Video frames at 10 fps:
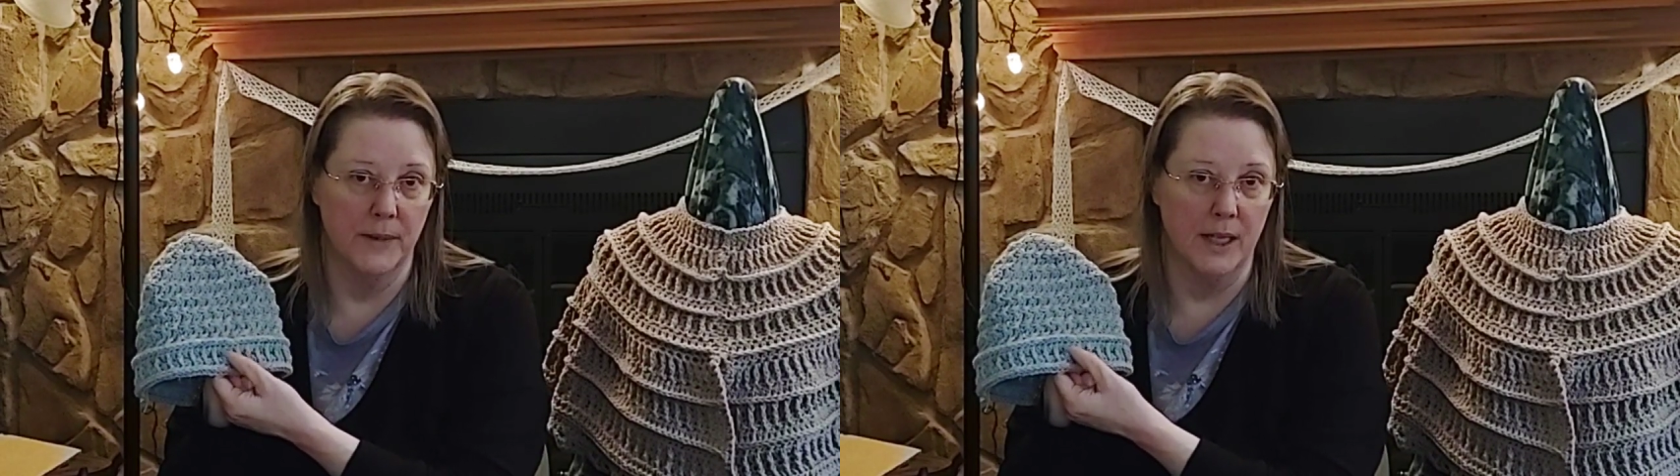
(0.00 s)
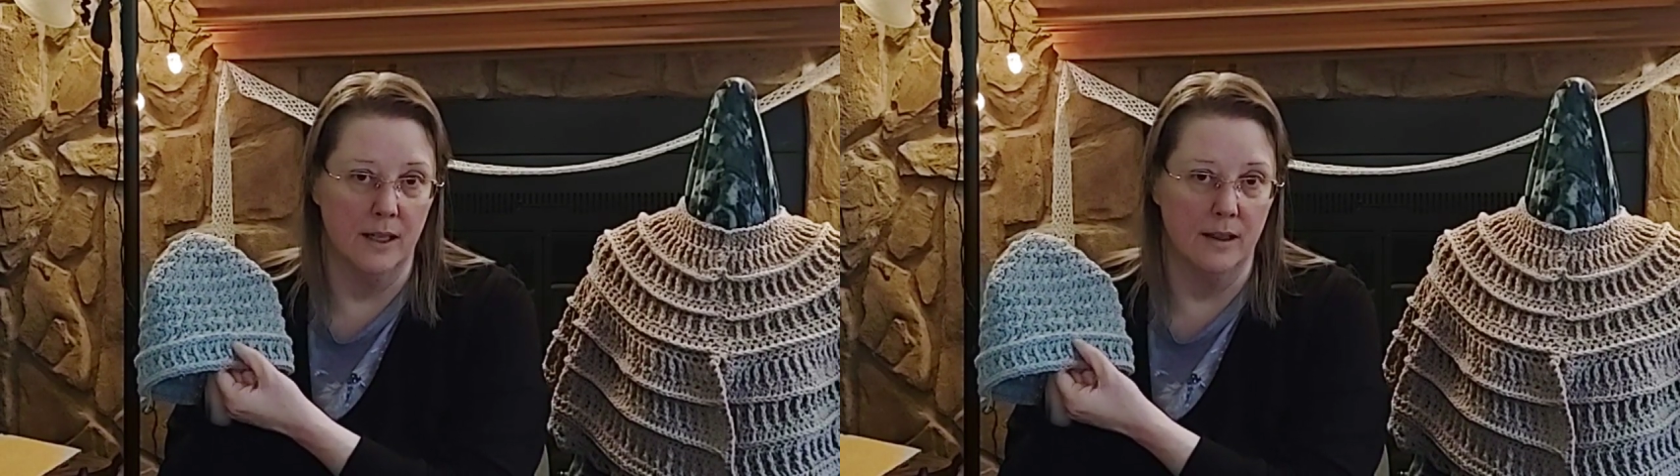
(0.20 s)

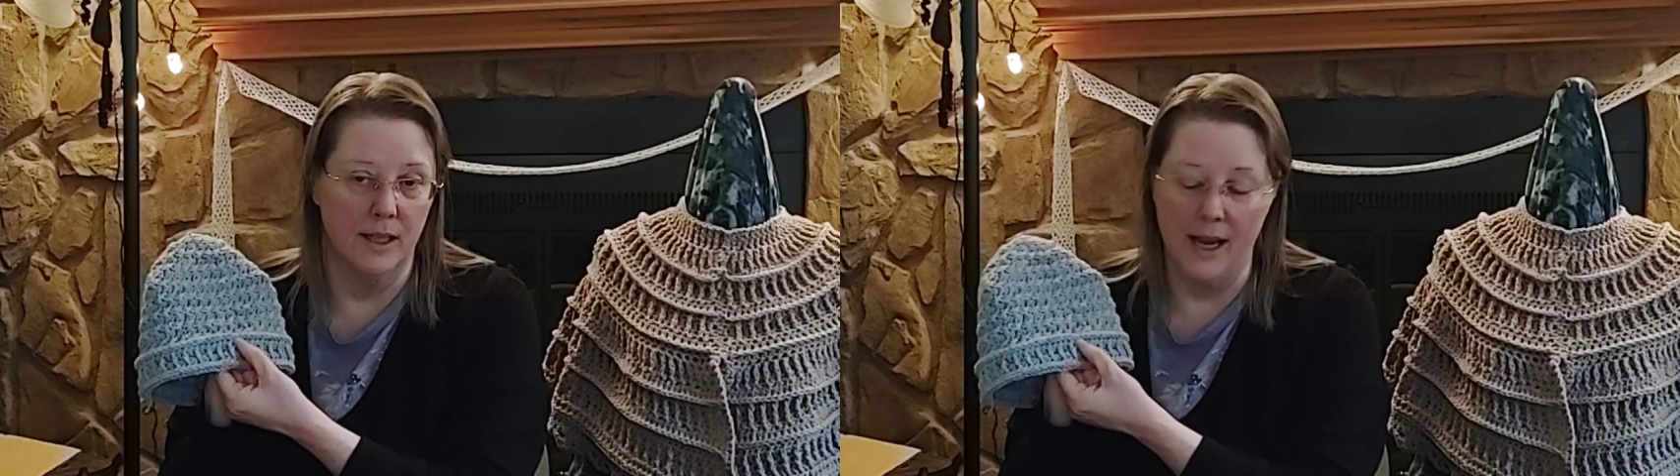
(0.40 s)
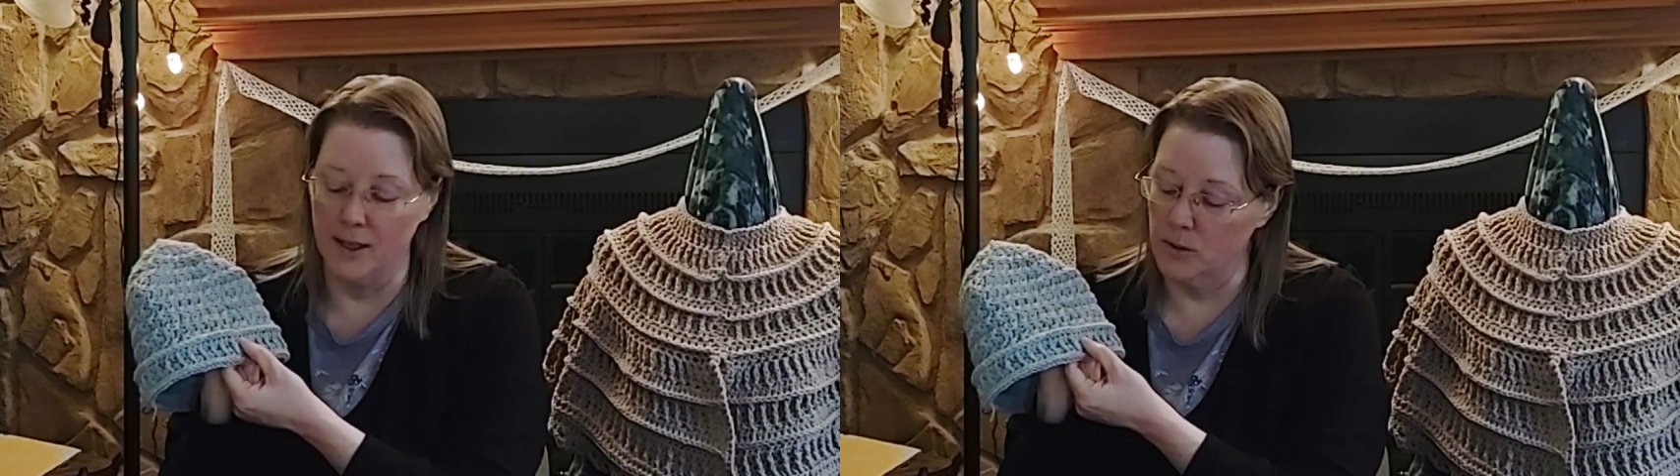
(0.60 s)
in
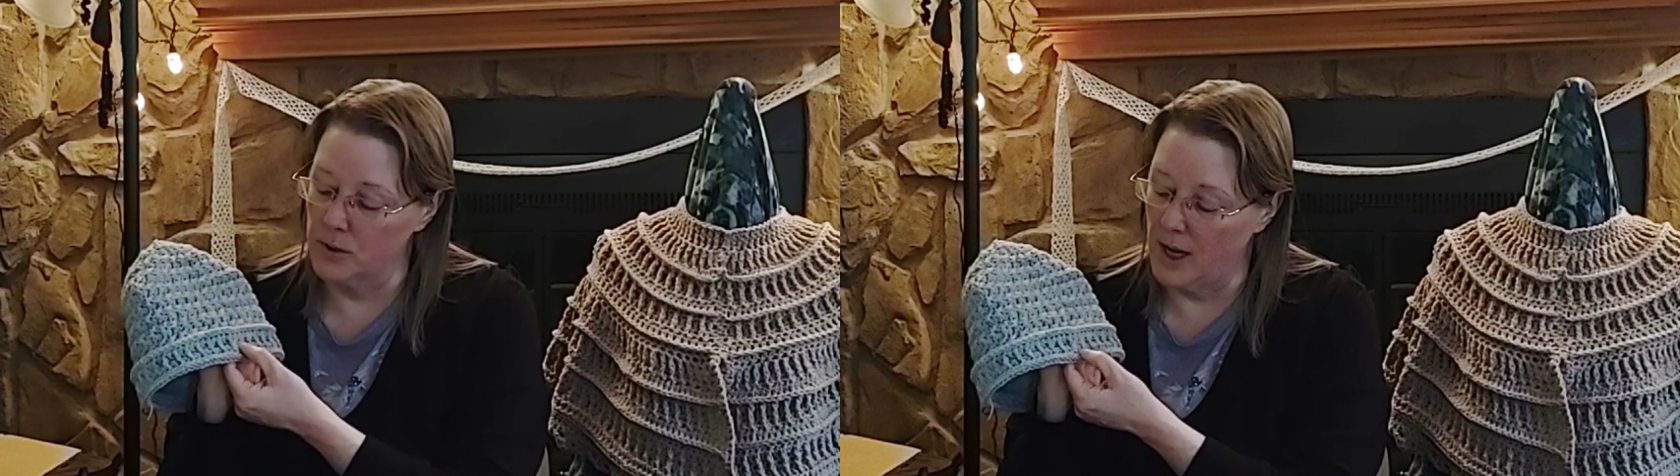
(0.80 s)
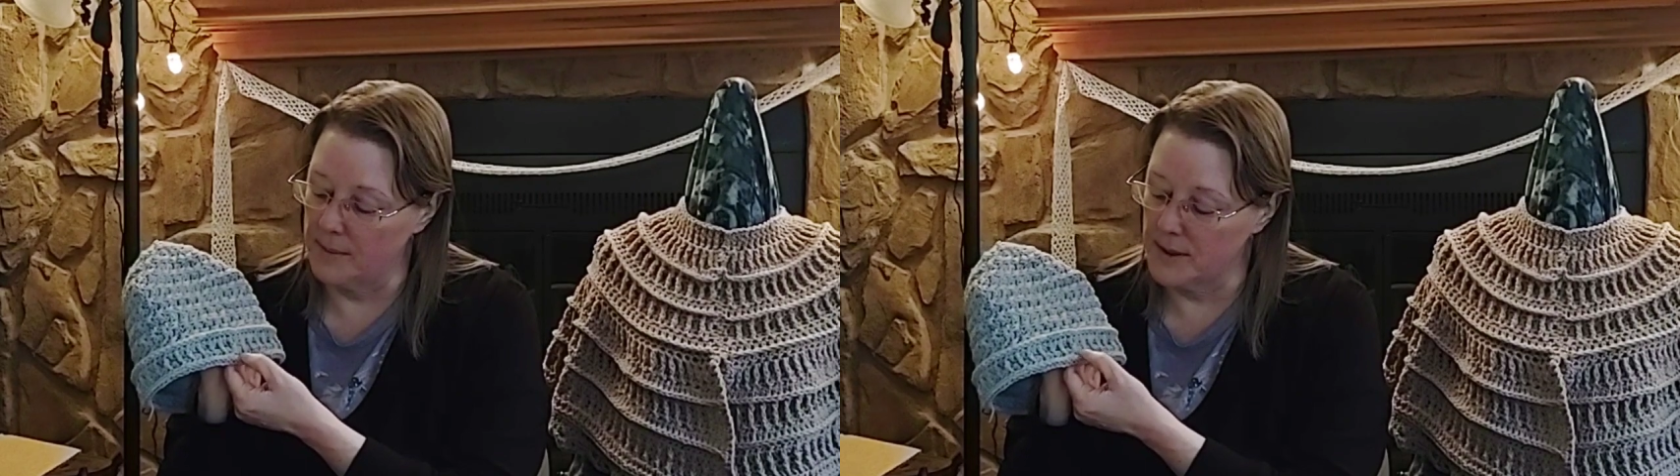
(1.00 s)
the actual
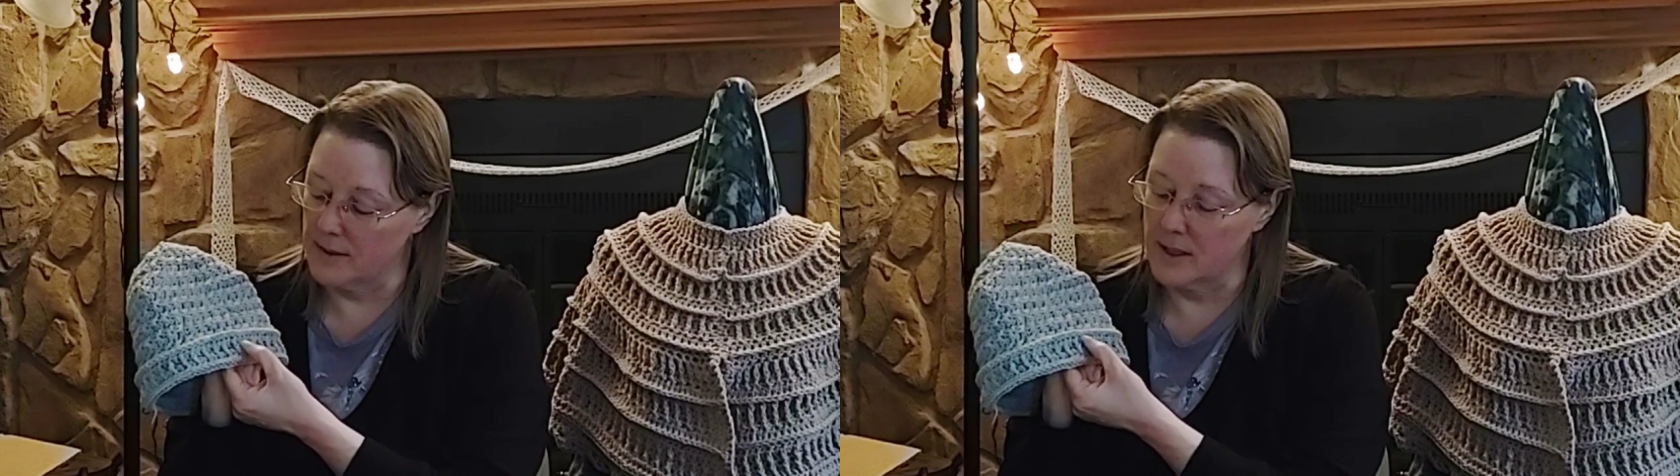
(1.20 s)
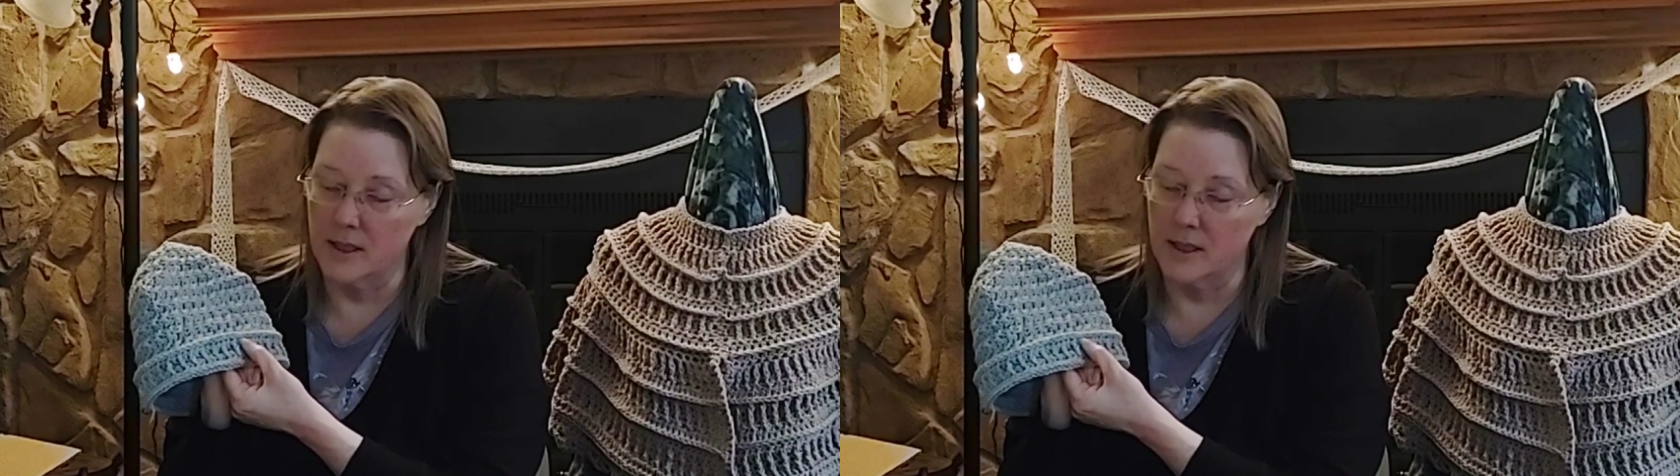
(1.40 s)
tops of the